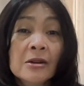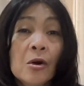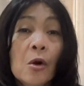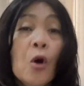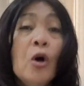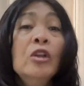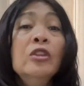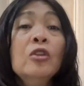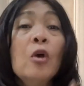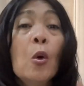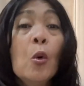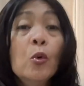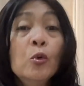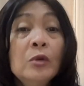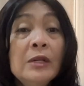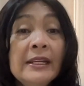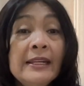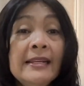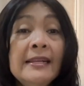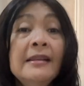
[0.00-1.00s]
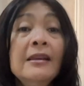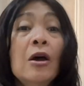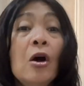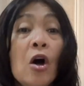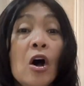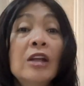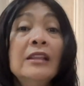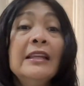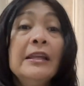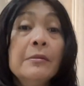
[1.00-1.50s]
on only
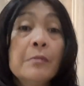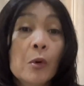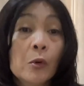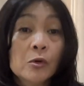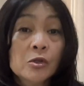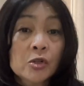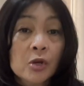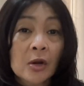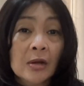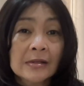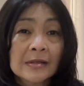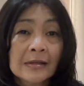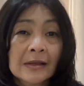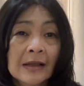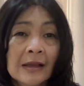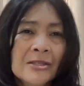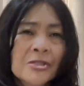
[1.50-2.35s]
on emotions.